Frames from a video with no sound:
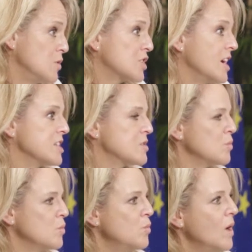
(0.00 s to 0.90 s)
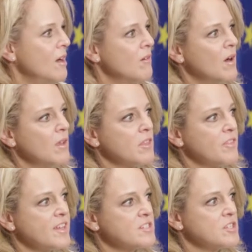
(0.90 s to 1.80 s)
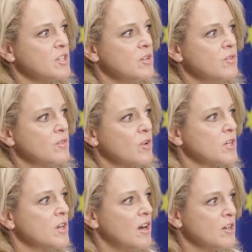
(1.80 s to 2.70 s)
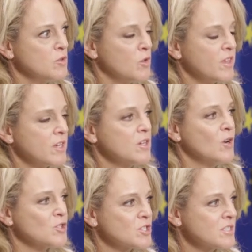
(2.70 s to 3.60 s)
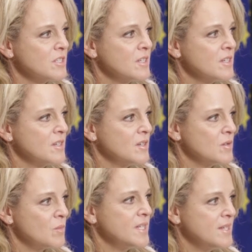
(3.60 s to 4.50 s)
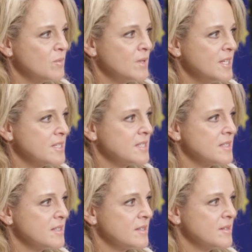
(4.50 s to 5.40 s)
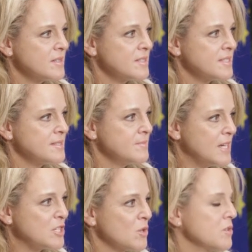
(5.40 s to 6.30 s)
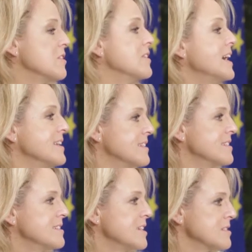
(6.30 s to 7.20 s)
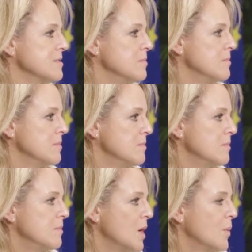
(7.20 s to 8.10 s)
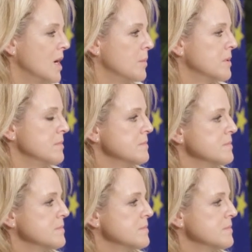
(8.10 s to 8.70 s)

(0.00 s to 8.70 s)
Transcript: In which case, where are the things that you've got an eye on? You think, gosh, we need to just make sure that doesn't blow up.